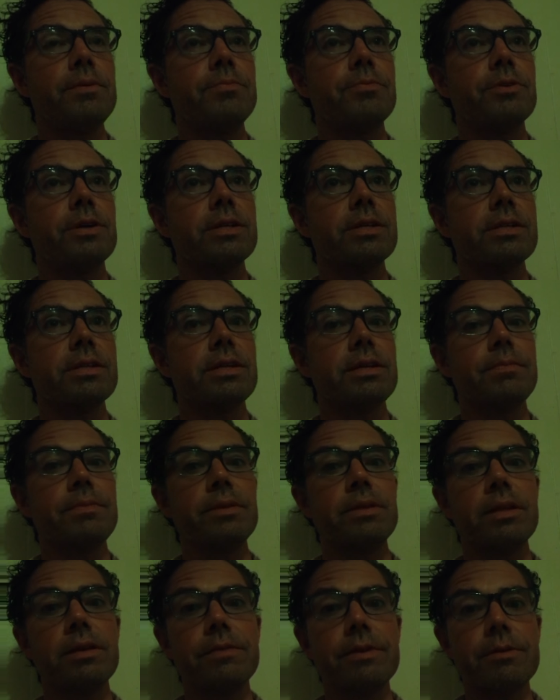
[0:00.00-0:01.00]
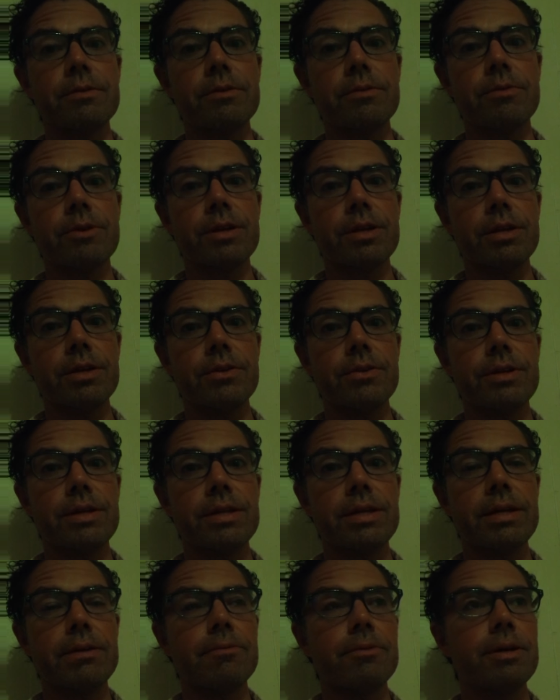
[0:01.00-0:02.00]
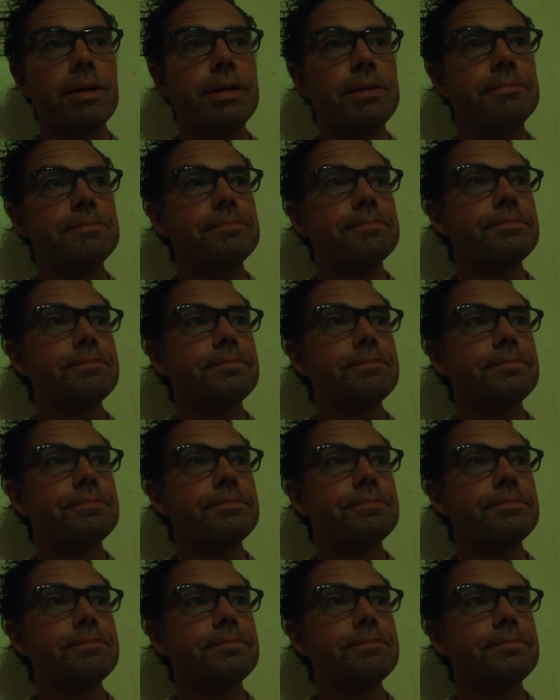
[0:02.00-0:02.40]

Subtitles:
present and be loving with one another in that way.